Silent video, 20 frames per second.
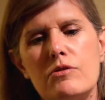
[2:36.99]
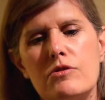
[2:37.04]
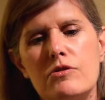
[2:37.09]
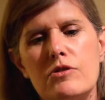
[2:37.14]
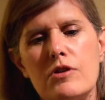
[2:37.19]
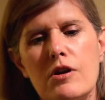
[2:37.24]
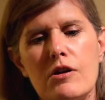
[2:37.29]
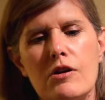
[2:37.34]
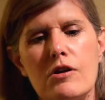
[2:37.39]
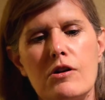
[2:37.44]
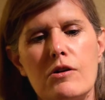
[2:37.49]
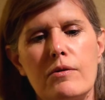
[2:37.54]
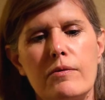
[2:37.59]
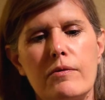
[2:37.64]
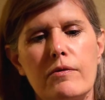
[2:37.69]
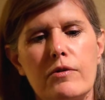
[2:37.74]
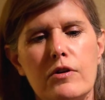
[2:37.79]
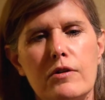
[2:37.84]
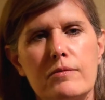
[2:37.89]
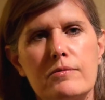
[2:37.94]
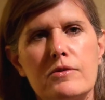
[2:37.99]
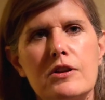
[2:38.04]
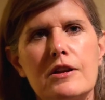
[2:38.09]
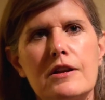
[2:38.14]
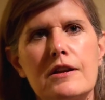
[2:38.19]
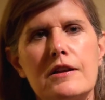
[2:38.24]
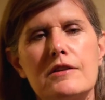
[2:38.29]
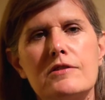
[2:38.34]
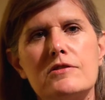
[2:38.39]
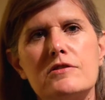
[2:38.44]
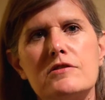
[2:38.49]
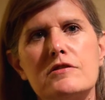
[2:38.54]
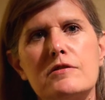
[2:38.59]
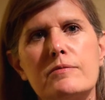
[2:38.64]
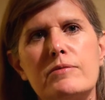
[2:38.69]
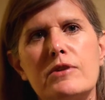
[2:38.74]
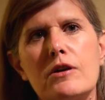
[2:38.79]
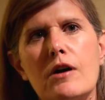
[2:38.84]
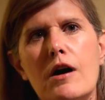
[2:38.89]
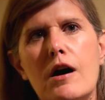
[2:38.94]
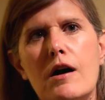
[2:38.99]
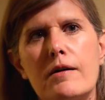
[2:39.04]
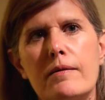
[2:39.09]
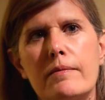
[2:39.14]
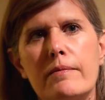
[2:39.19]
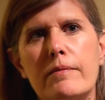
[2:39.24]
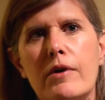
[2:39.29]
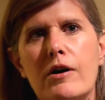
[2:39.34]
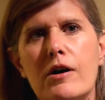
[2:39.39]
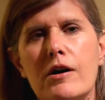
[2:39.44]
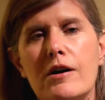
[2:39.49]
their communities to become